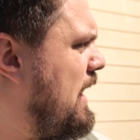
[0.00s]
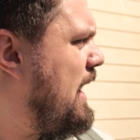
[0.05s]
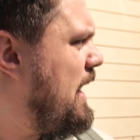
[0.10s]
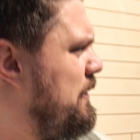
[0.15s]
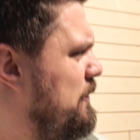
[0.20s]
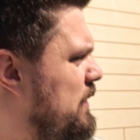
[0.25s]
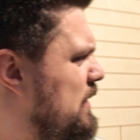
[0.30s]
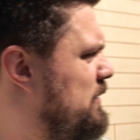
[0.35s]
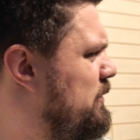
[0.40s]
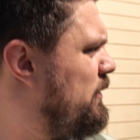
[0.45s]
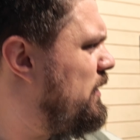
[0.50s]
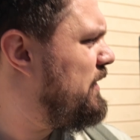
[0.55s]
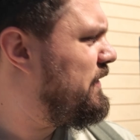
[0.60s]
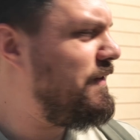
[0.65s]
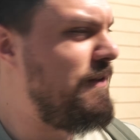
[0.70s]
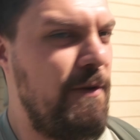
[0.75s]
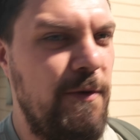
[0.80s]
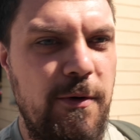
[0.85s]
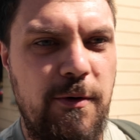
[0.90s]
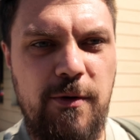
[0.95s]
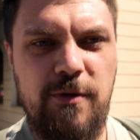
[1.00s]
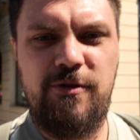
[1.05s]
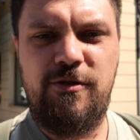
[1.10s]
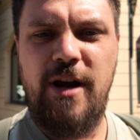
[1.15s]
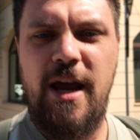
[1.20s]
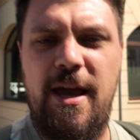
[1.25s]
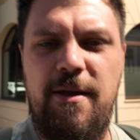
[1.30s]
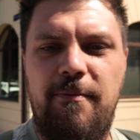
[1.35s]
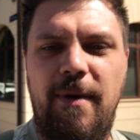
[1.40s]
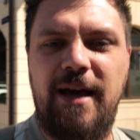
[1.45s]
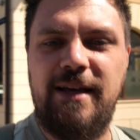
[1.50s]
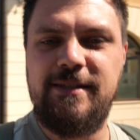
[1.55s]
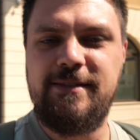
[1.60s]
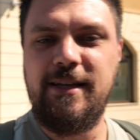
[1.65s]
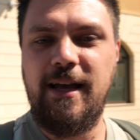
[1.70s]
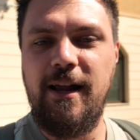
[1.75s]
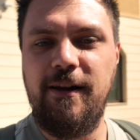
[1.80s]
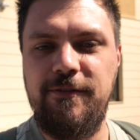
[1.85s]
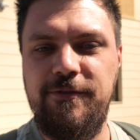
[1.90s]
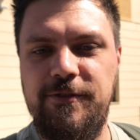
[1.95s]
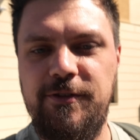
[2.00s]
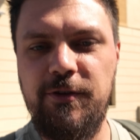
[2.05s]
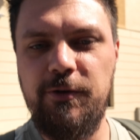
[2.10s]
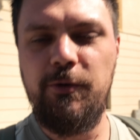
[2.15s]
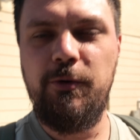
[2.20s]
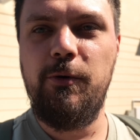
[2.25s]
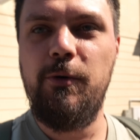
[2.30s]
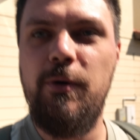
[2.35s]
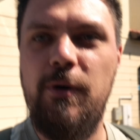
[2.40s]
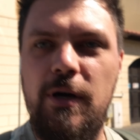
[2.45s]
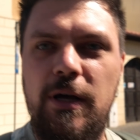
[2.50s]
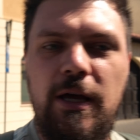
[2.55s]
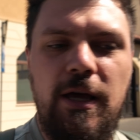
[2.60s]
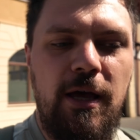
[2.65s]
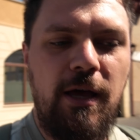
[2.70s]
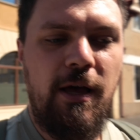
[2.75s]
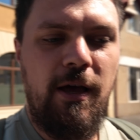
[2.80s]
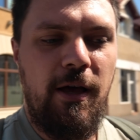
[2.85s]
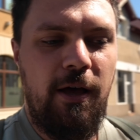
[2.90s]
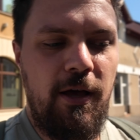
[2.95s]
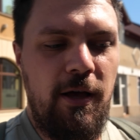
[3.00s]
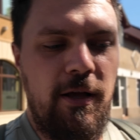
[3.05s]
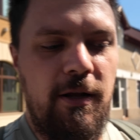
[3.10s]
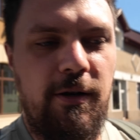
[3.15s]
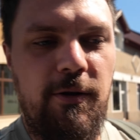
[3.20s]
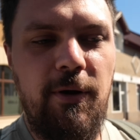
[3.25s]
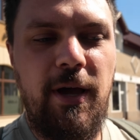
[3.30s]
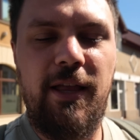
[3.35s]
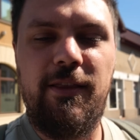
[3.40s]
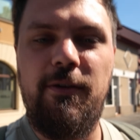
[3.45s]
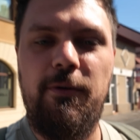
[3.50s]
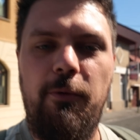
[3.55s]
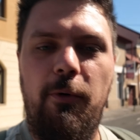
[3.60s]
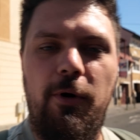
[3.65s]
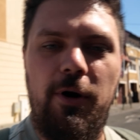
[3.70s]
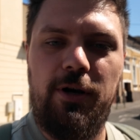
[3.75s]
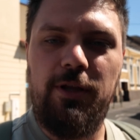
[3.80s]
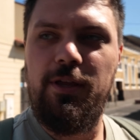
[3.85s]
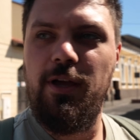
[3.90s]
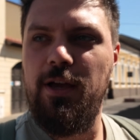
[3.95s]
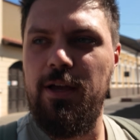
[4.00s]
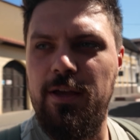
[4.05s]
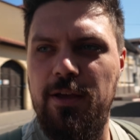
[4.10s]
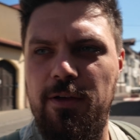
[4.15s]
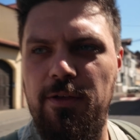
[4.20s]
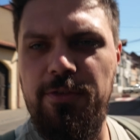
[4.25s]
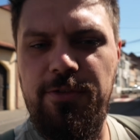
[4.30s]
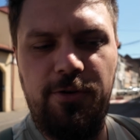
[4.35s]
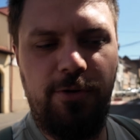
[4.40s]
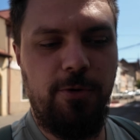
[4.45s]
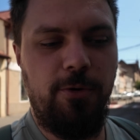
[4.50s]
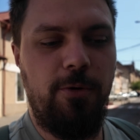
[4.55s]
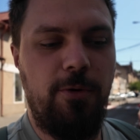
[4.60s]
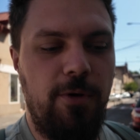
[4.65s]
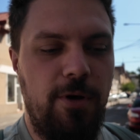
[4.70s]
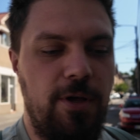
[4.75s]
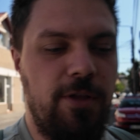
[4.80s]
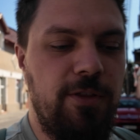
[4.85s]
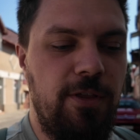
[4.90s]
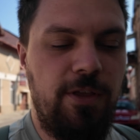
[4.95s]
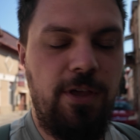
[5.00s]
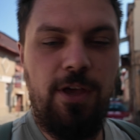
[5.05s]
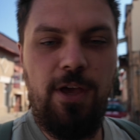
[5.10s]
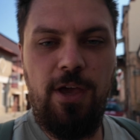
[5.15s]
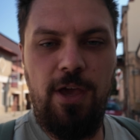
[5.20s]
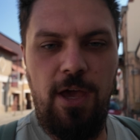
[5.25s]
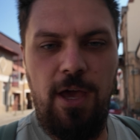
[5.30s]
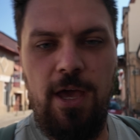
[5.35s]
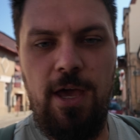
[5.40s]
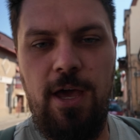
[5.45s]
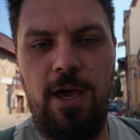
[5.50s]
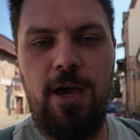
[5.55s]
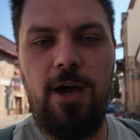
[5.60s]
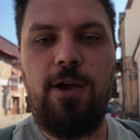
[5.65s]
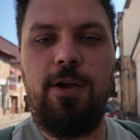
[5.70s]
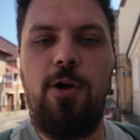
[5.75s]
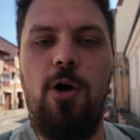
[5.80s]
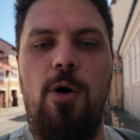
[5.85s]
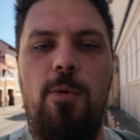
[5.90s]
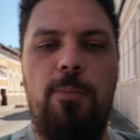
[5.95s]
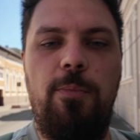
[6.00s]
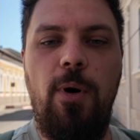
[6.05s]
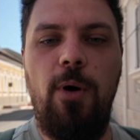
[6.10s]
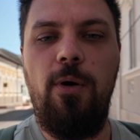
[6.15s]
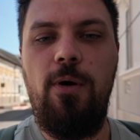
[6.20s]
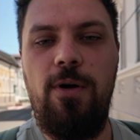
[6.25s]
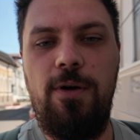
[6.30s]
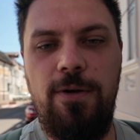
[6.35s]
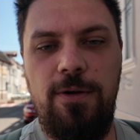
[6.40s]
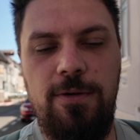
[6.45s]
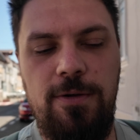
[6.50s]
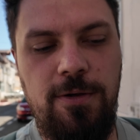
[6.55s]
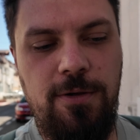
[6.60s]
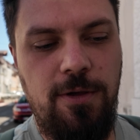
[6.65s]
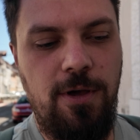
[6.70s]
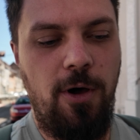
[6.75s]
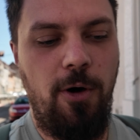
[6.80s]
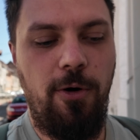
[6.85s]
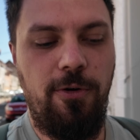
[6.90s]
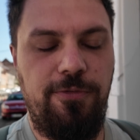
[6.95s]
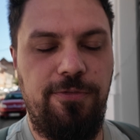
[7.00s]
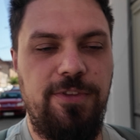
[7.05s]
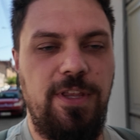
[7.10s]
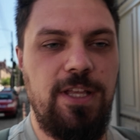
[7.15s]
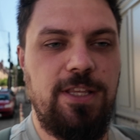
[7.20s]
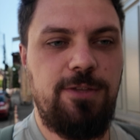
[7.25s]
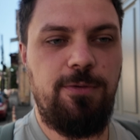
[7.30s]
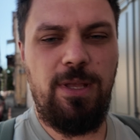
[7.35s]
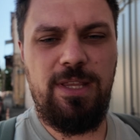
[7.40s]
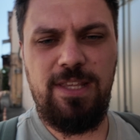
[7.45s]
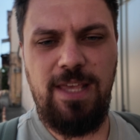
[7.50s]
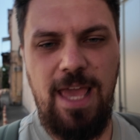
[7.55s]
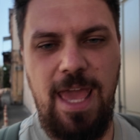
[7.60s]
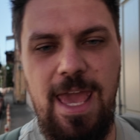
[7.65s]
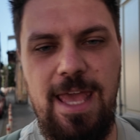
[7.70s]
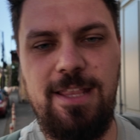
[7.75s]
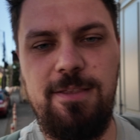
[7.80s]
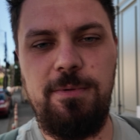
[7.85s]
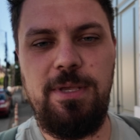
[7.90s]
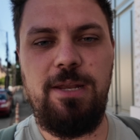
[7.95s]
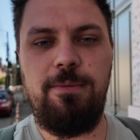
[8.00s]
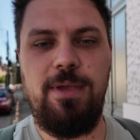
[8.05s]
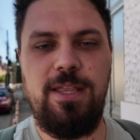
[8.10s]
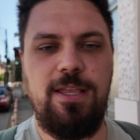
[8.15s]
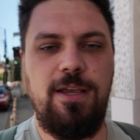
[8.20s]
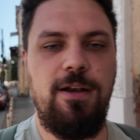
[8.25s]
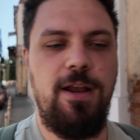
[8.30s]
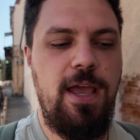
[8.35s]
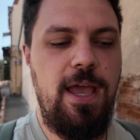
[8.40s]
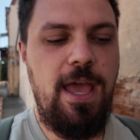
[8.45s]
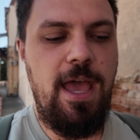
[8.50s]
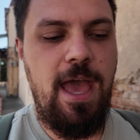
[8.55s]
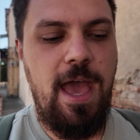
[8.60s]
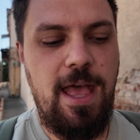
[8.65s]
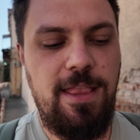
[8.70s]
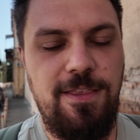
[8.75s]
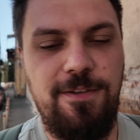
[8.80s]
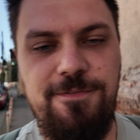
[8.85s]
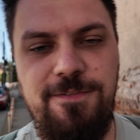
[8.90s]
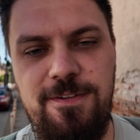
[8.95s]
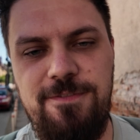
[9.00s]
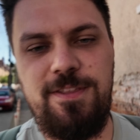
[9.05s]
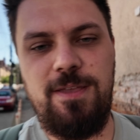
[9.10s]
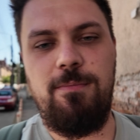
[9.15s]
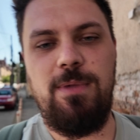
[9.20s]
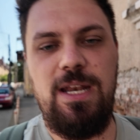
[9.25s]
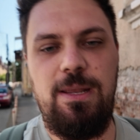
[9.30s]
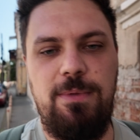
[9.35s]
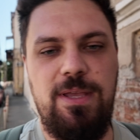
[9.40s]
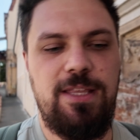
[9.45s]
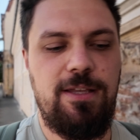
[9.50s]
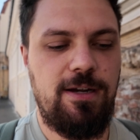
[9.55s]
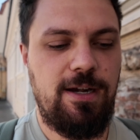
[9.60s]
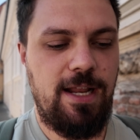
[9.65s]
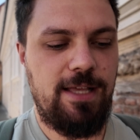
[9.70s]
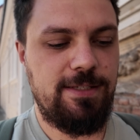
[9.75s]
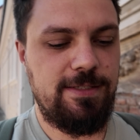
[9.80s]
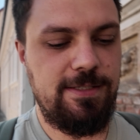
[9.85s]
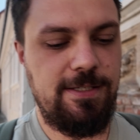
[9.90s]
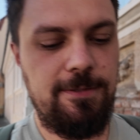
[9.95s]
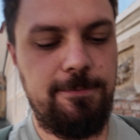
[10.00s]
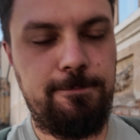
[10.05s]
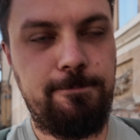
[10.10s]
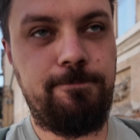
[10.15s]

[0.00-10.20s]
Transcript: I will want to train myself to look at the world through a combo of the 28mm and the 50mm lens.